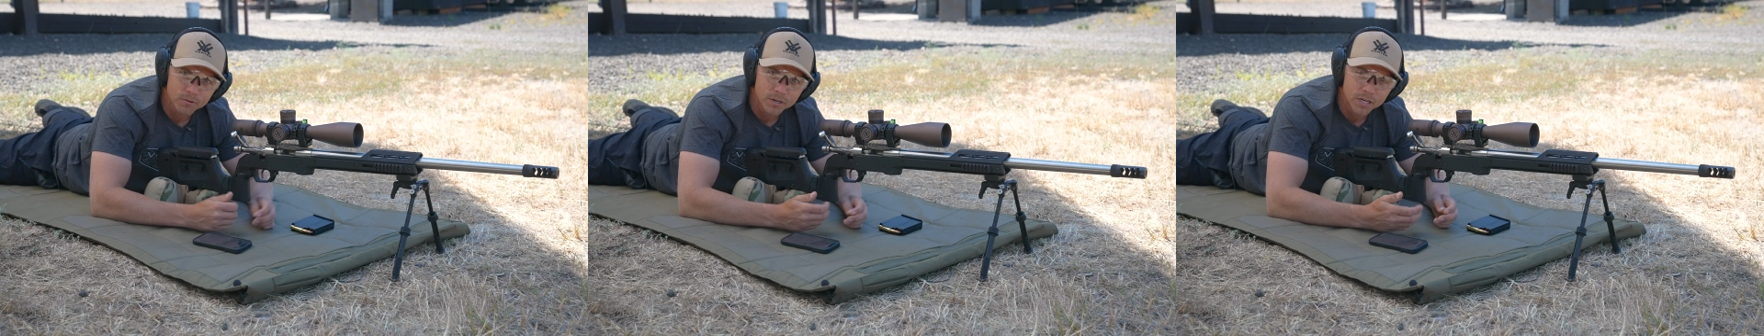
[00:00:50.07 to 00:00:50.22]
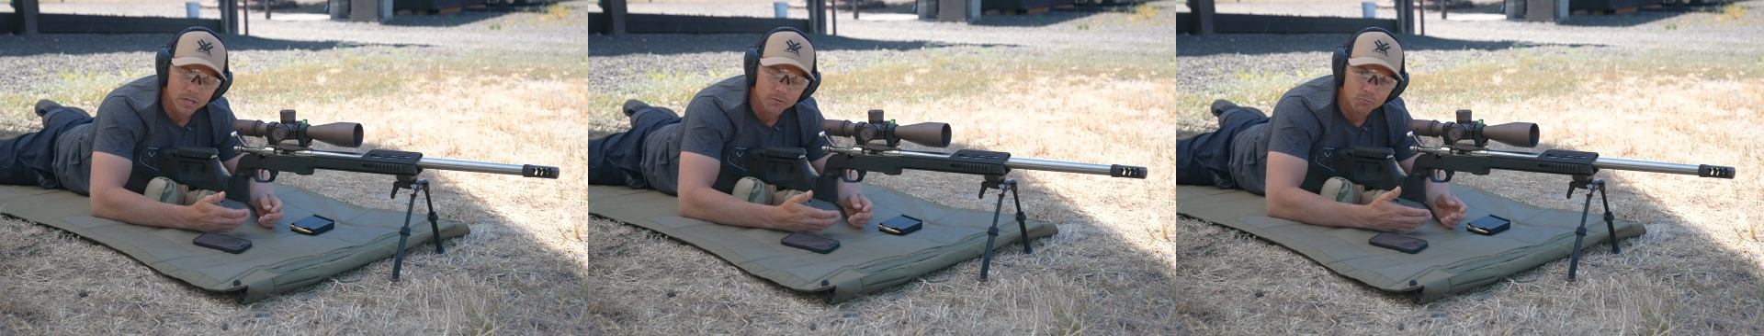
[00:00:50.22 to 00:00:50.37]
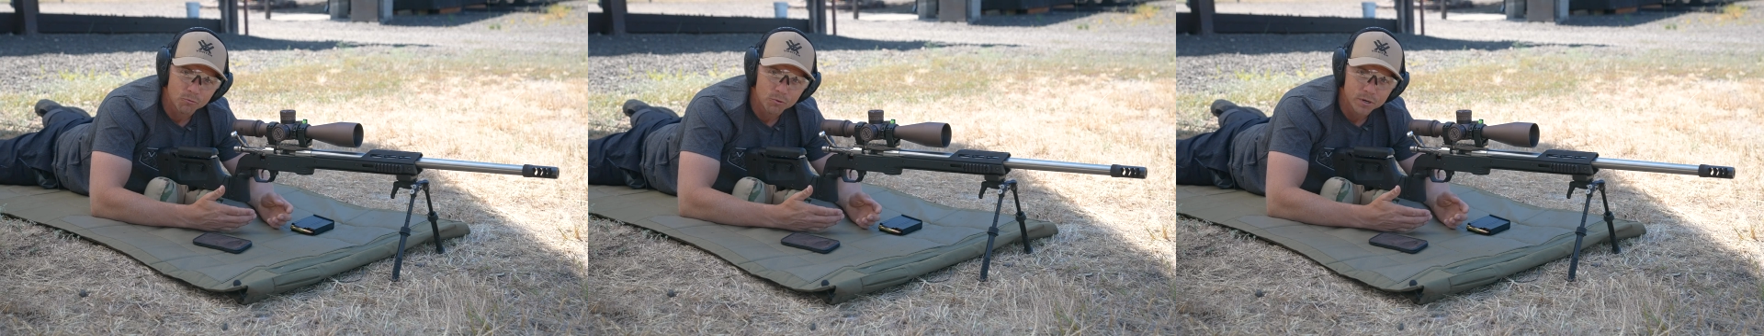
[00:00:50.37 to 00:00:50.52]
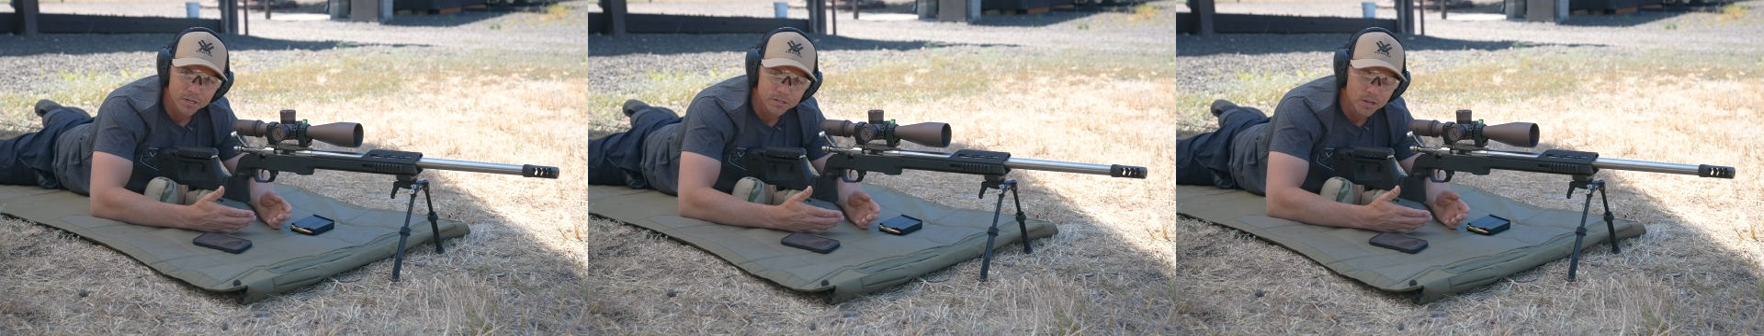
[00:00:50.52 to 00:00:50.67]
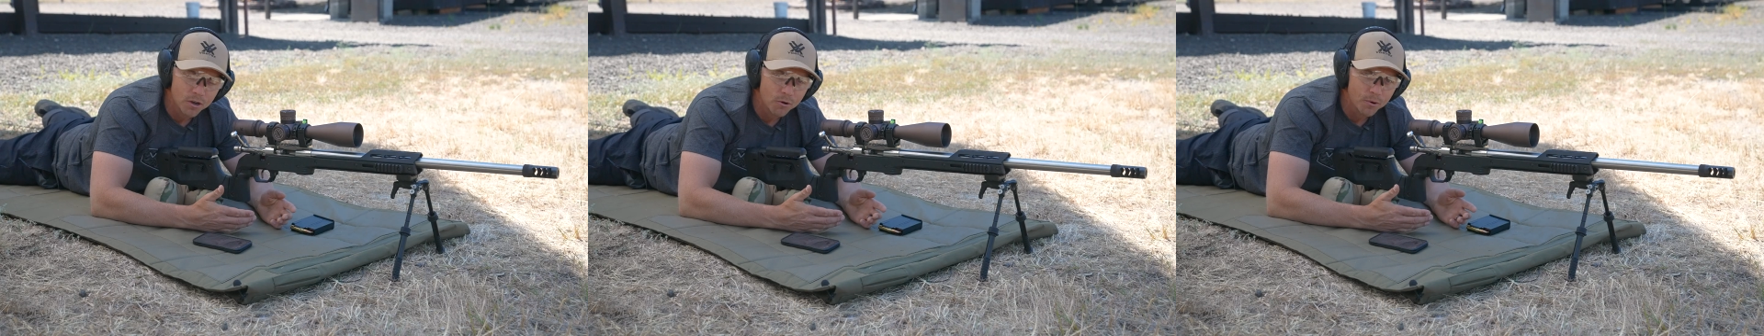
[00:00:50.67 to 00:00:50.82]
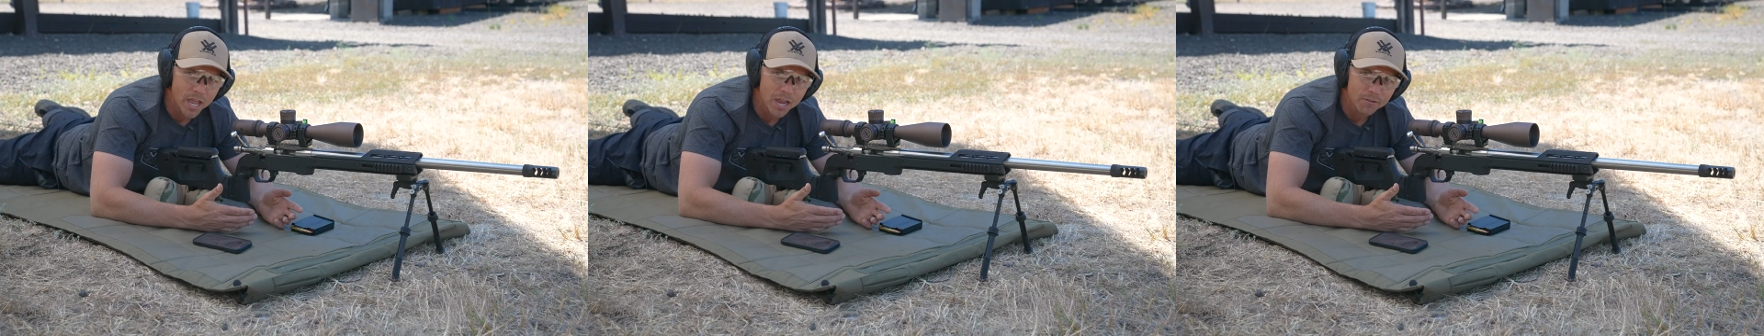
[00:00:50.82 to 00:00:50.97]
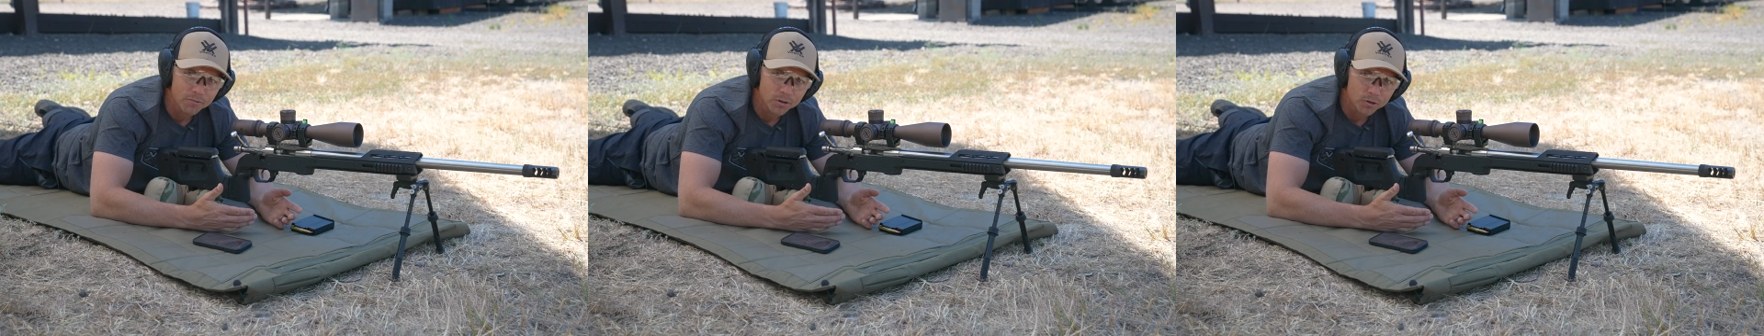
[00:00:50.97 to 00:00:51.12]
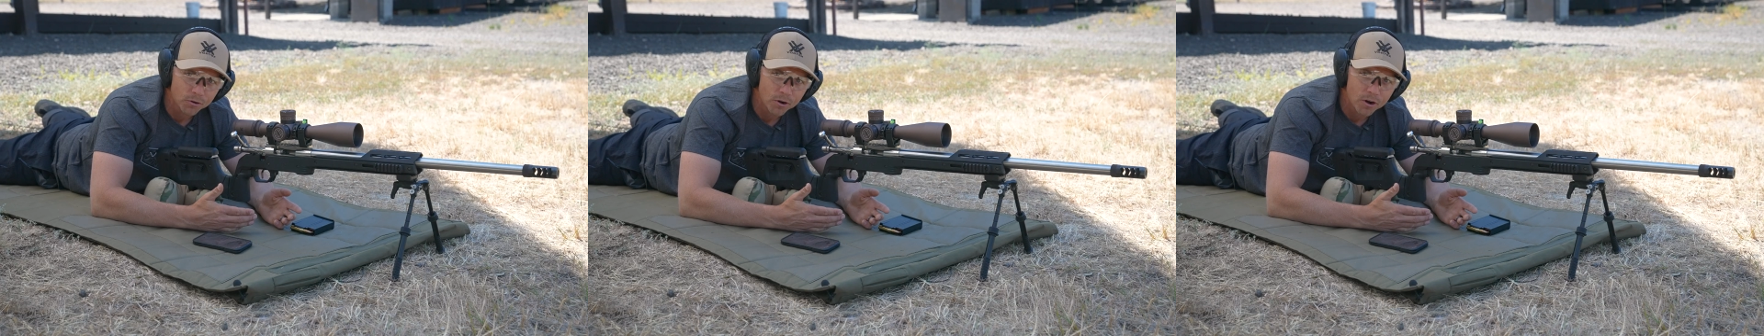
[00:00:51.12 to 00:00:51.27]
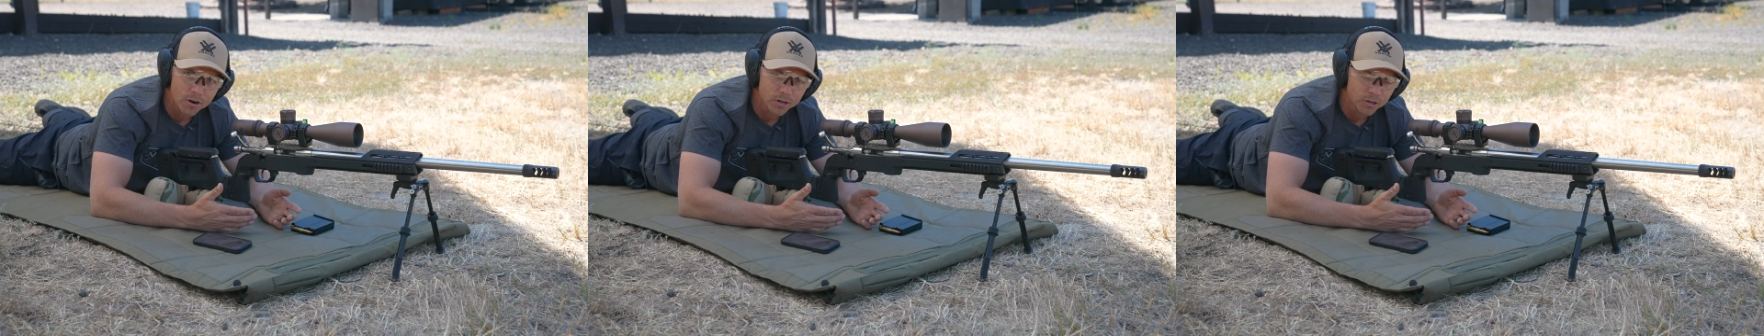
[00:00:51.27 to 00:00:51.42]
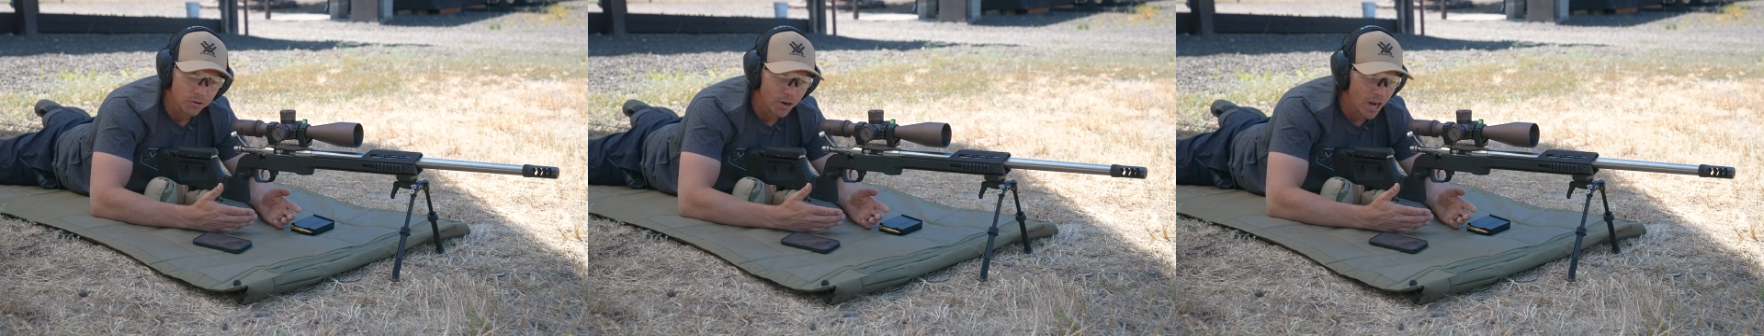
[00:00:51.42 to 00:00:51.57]
If we don't have a
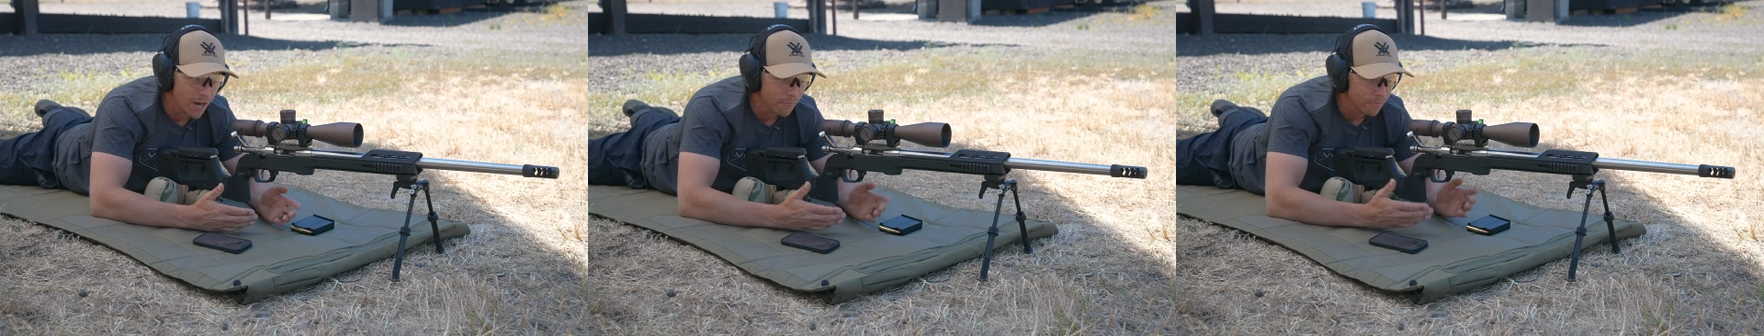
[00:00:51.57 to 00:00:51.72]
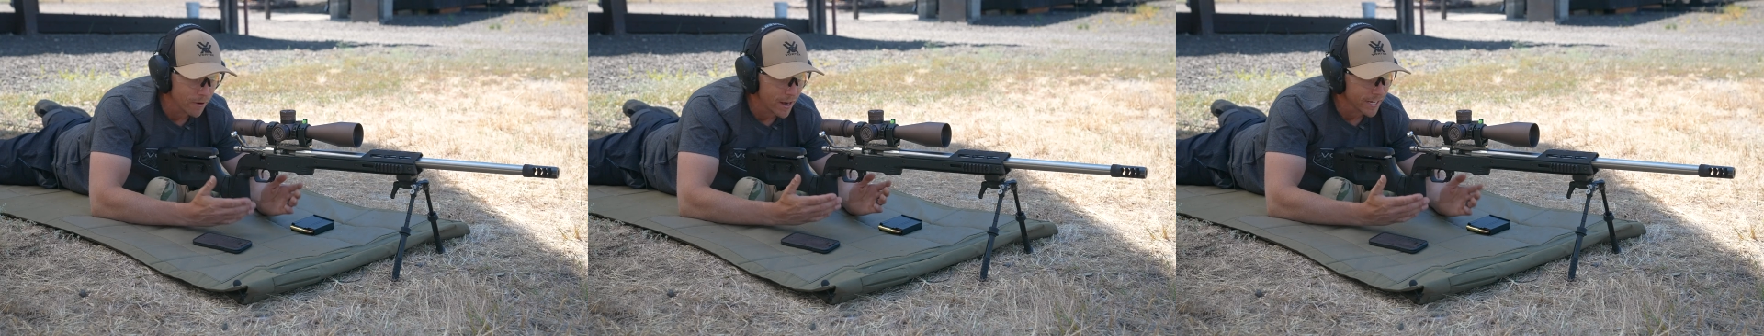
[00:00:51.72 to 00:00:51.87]
chronograph